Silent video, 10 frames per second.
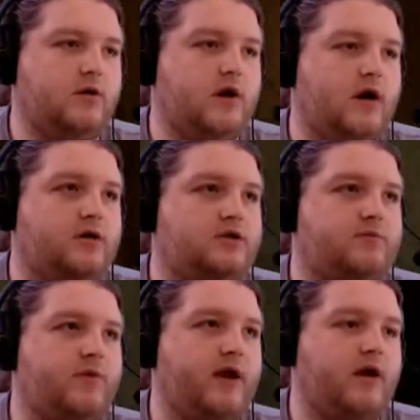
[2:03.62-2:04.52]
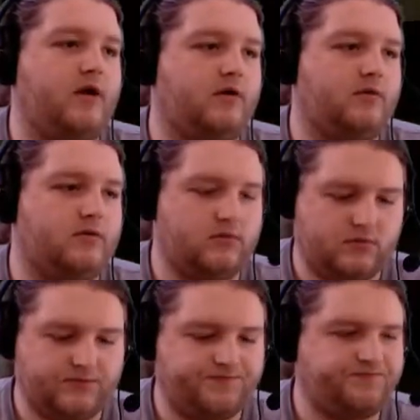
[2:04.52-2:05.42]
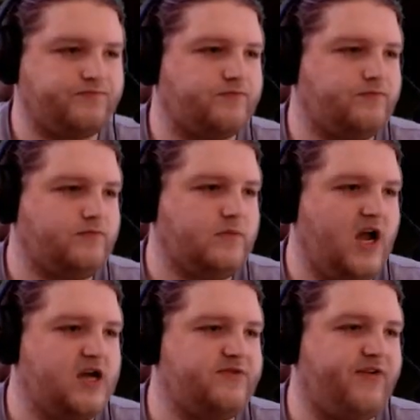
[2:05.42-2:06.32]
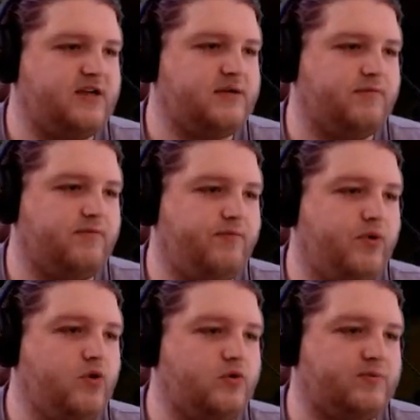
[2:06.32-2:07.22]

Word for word: A spec... Oh. I should find some boots